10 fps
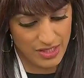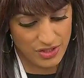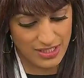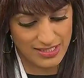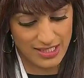
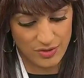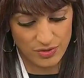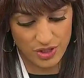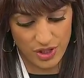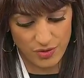She is
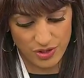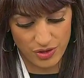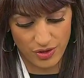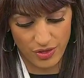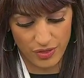scheduled to co
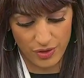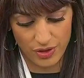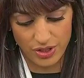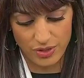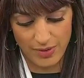chair the
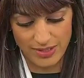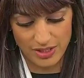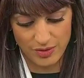third U.S.